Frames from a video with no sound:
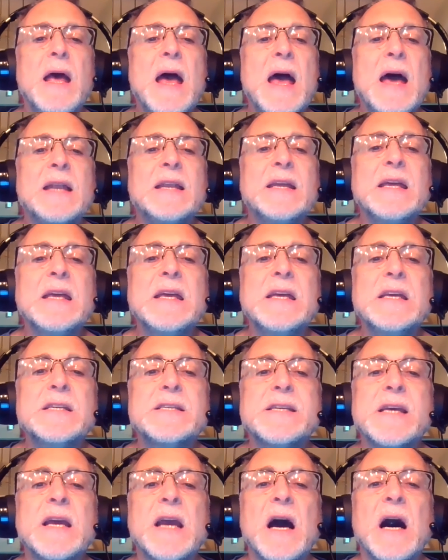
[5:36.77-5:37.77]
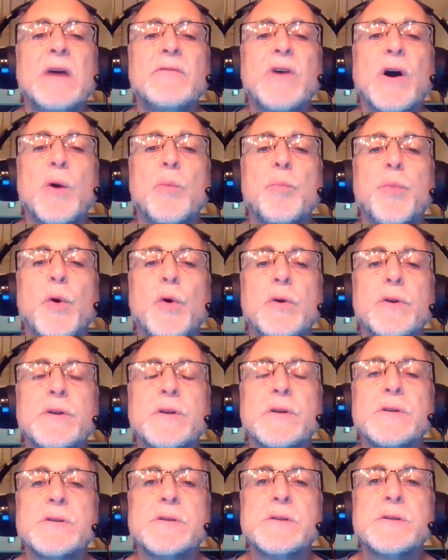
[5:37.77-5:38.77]
and easing of our
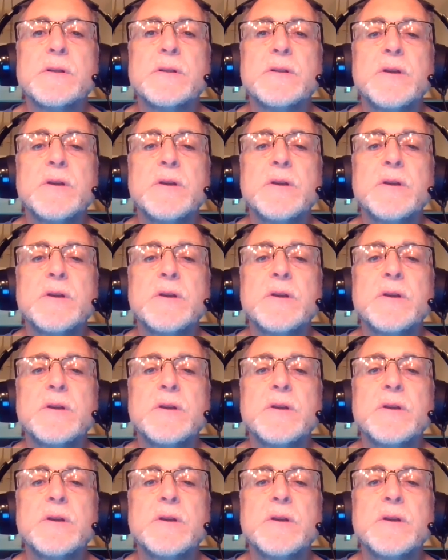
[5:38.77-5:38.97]
burdens